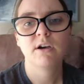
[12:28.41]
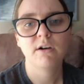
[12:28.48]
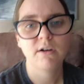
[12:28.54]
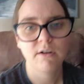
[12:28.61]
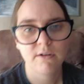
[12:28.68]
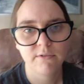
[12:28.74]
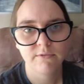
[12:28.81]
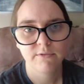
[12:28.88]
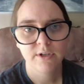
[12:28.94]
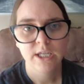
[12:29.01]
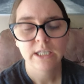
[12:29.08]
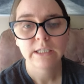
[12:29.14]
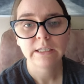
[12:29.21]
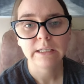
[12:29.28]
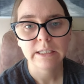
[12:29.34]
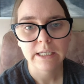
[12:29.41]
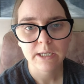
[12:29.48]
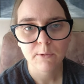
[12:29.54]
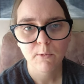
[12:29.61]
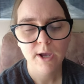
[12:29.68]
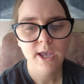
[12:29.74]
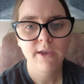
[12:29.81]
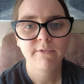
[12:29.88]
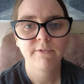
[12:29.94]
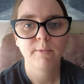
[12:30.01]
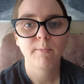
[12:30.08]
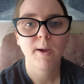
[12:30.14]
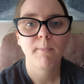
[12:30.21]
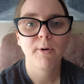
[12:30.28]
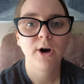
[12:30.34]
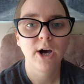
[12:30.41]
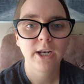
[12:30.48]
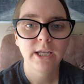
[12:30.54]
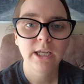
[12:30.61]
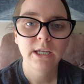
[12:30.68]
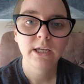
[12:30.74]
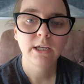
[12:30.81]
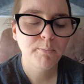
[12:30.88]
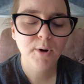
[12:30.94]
of leeway from my body.